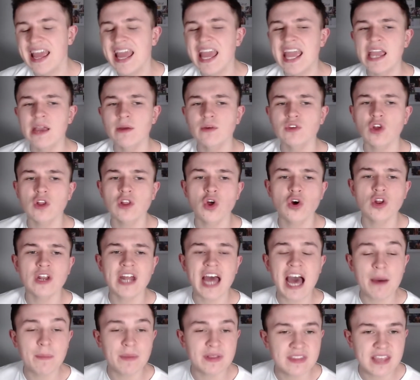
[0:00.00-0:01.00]
He was on loan at
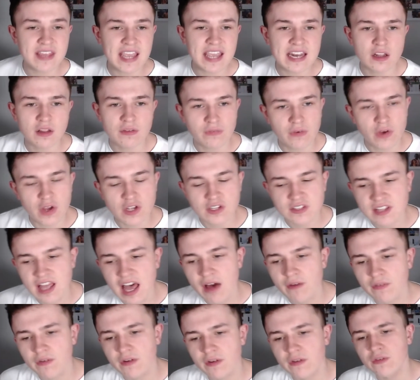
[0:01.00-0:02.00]
Aberdeen at the first
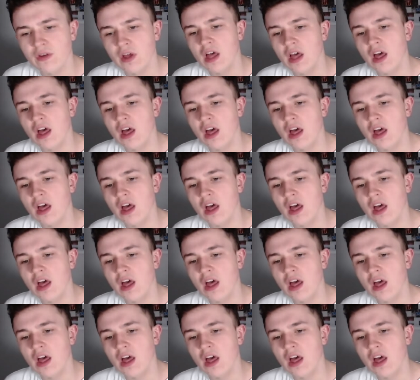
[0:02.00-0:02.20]
half of